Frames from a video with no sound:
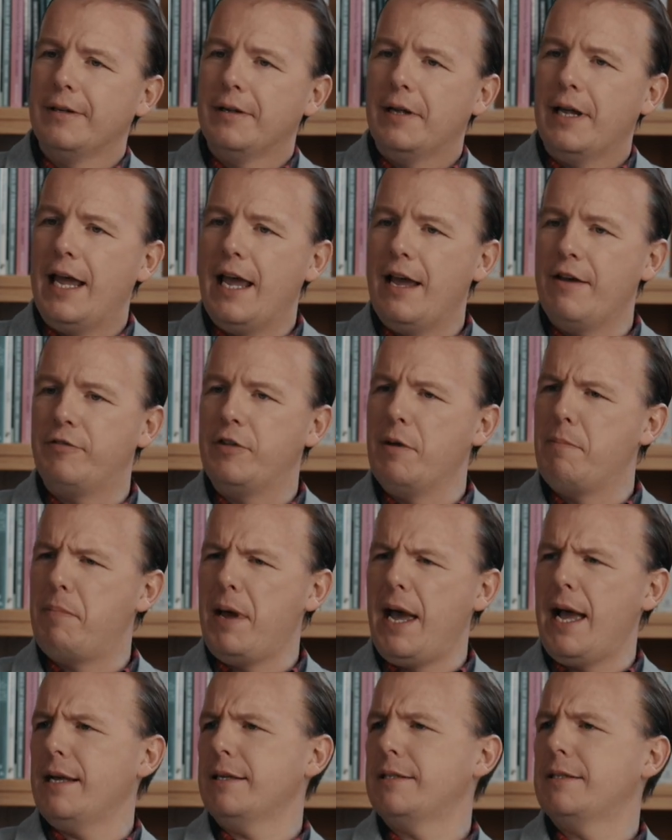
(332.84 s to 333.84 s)
if the
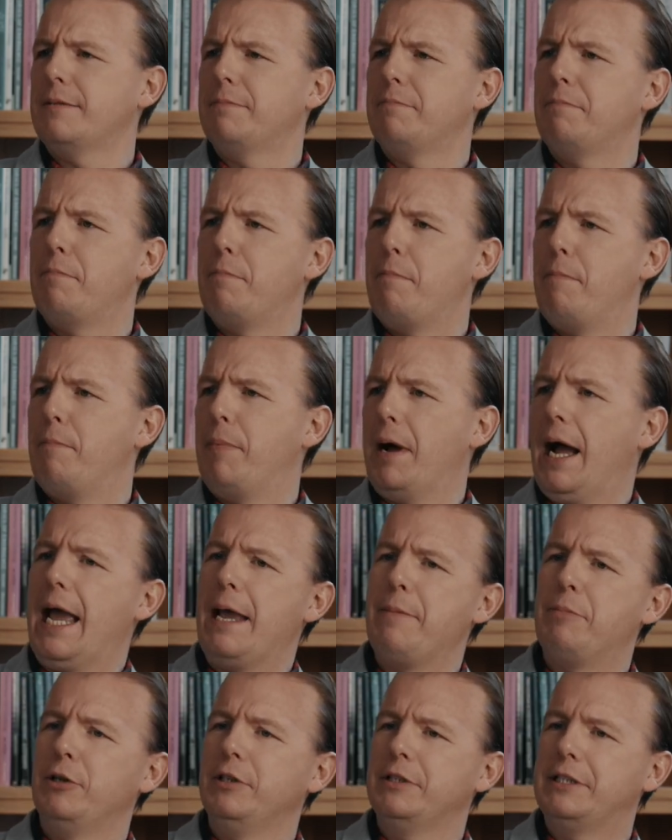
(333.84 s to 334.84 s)
best
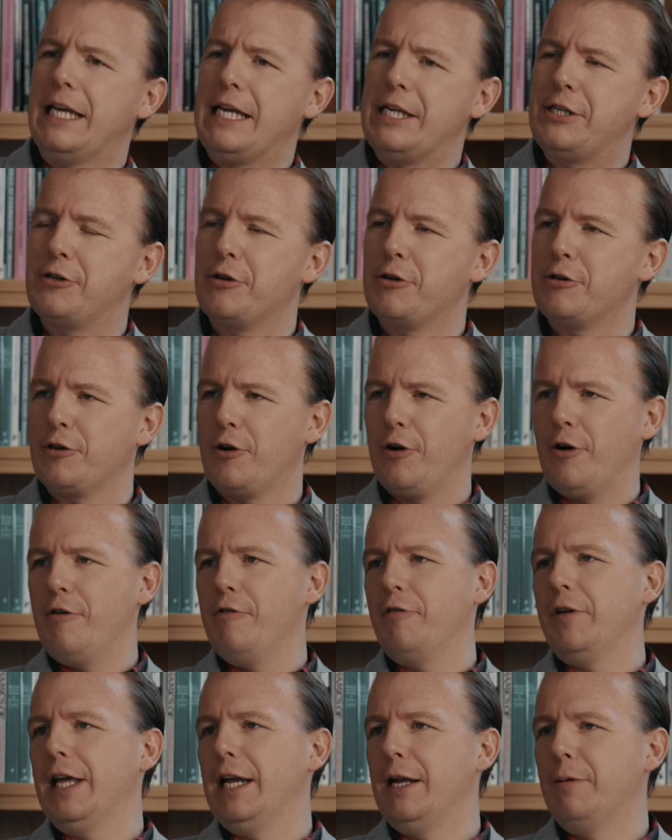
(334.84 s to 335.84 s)
Bible teachers are
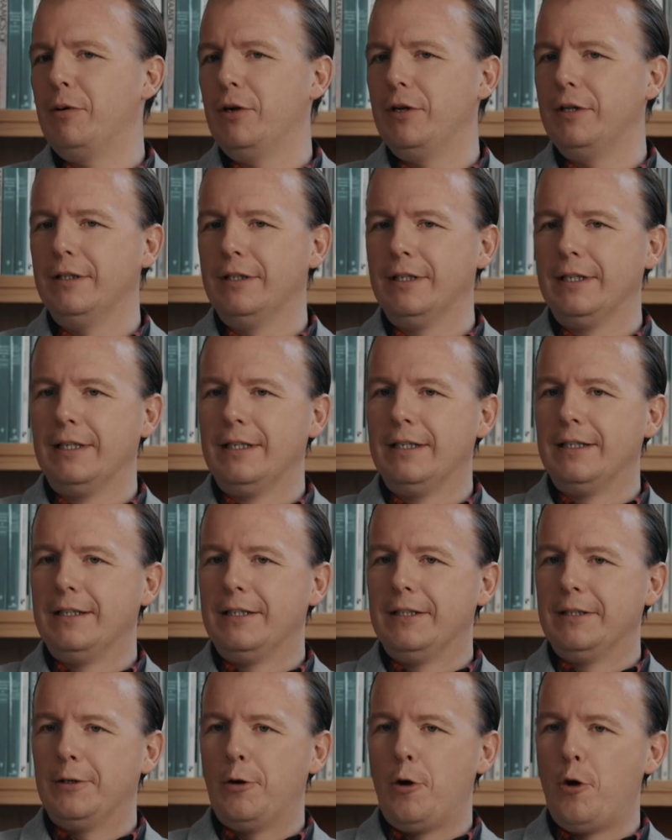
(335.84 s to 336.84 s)
available
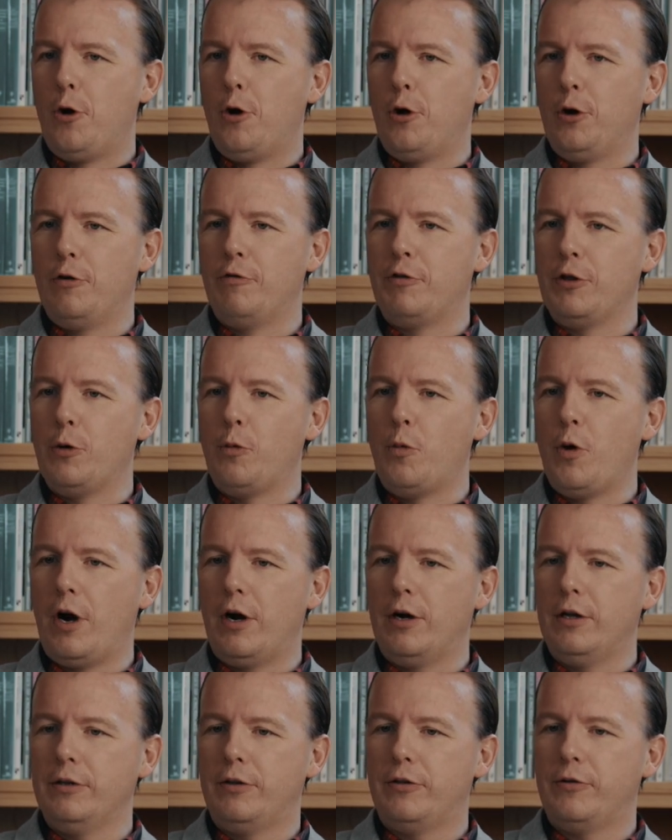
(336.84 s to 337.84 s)
all over the
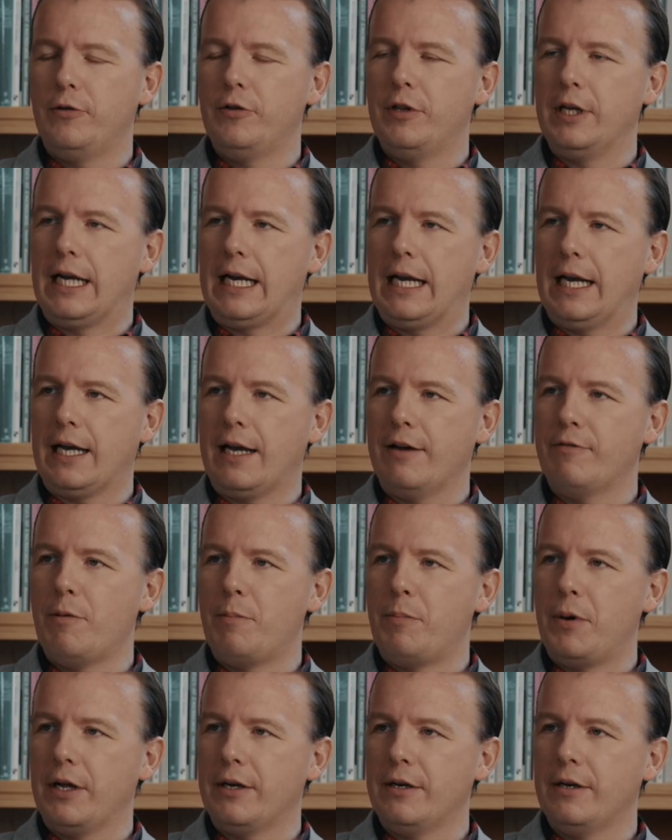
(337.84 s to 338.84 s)
world through the click of a
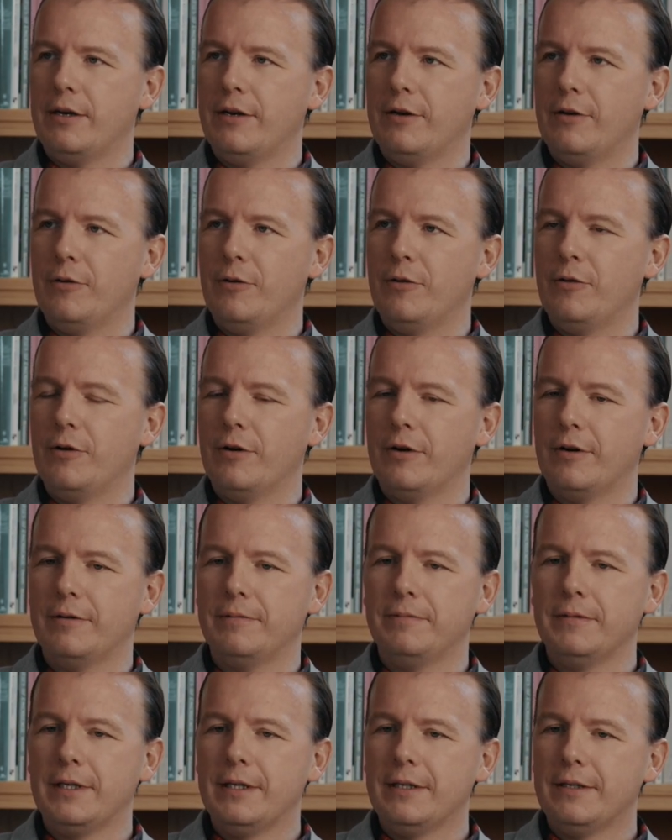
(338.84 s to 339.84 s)
button
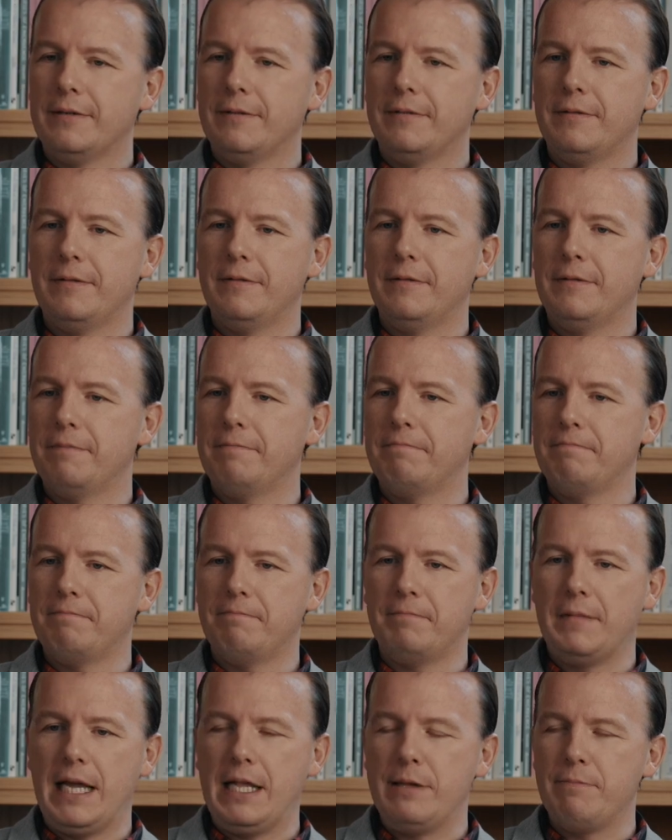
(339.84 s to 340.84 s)
or
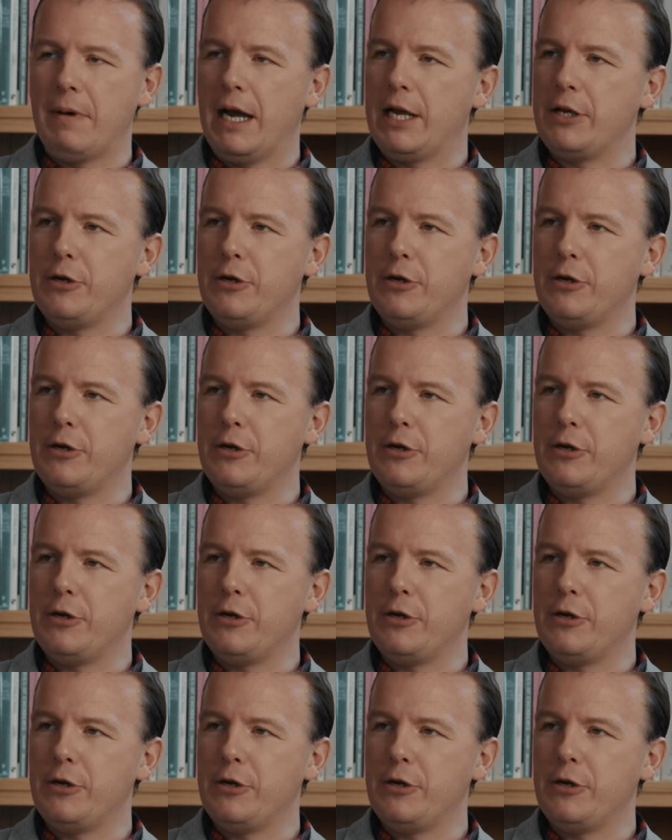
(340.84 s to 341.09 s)
in my